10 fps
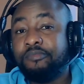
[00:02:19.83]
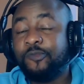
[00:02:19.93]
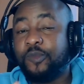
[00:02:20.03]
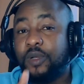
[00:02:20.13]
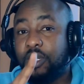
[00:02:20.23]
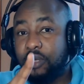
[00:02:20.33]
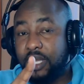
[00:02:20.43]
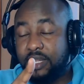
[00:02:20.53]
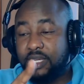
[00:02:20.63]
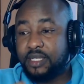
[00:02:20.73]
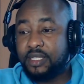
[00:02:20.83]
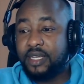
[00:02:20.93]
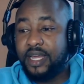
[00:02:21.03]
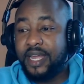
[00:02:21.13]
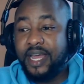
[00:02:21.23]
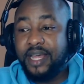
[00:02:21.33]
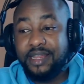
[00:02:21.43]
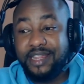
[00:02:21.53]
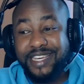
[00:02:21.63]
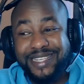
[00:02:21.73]
look at this,
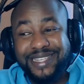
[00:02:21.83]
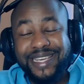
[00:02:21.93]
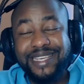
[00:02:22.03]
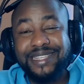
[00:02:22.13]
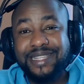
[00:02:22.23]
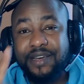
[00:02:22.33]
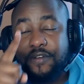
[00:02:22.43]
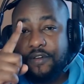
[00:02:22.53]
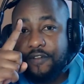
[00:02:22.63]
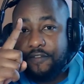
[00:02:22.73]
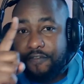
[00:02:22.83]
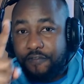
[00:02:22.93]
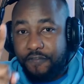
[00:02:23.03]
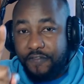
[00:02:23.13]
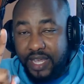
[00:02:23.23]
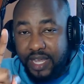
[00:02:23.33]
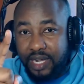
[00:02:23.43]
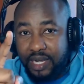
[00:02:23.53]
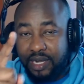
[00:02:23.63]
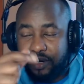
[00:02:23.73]
"This is the
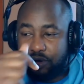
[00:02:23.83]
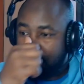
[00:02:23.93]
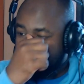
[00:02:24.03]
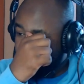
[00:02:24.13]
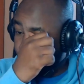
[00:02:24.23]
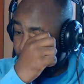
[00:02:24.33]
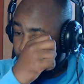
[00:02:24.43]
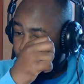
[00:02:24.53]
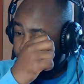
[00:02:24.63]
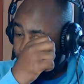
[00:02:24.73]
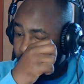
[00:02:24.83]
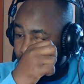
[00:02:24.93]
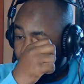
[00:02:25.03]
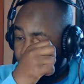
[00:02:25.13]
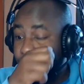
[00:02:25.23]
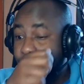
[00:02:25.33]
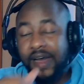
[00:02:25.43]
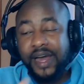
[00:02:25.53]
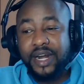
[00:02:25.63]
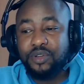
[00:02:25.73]
finger of God. And
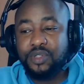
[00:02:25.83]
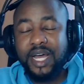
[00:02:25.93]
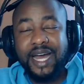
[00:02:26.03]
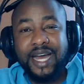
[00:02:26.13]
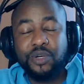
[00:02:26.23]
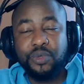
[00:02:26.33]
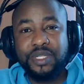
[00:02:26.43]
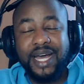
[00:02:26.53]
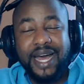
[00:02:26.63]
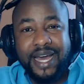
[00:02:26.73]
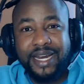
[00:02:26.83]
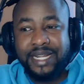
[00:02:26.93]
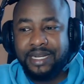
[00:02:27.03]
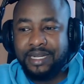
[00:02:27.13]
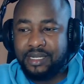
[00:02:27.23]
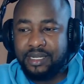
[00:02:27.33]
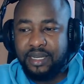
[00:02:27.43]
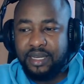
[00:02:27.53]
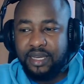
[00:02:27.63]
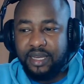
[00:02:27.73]
Pharaoh's heart was hardened,
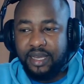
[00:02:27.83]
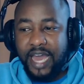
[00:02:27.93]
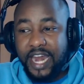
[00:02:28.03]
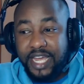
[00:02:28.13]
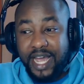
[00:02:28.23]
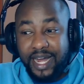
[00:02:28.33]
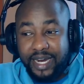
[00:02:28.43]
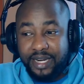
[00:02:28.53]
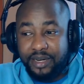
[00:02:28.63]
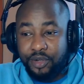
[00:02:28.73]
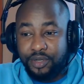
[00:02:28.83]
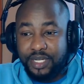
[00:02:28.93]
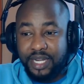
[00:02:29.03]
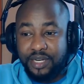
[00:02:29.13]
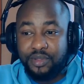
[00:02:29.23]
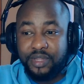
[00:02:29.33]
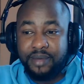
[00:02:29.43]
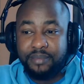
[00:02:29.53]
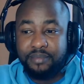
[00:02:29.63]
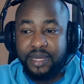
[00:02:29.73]
and he hearkened not unto
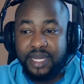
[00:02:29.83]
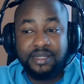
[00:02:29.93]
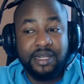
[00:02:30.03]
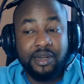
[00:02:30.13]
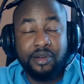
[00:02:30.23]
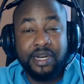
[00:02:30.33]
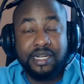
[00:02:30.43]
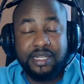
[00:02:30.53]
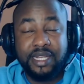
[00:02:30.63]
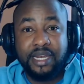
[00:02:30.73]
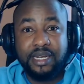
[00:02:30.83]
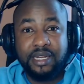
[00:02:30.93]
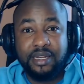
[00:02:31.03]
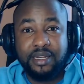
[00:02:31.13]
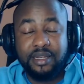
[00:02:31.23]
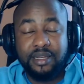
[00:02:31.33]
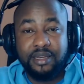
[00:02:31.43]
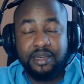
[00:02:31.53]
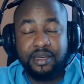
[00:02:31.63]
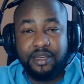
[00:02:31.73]
them as the Lord had said."
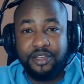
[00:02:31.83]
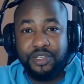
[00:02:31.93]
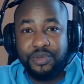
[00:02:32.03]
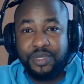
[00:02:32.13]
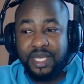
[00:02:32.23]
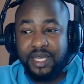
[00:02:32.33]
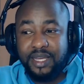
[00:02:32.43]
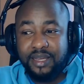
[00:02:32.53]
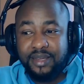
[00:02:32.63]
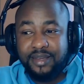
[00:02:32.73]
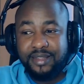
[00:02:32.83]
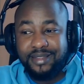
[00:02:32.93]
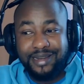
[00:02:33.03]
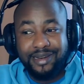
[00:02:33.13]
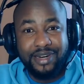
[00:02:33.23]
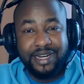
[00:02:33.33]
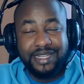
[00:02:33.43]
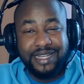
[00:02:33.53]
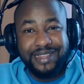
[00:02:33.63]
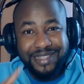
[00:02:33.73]
You see? The Lord had
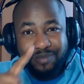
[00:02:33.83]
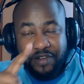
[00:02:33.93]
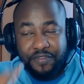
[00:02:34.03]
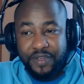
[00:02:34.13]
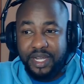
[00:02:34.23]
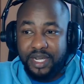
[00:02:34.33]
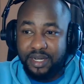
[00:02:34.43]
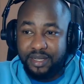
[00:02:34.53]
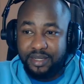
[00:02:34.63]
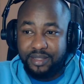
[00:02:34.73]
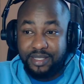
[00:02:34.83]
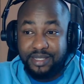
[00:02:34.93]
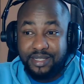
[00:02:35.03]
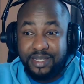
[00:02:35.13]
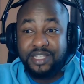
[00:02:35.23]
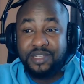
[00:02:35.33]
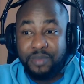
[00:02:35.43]
said, "This is my finger. This is my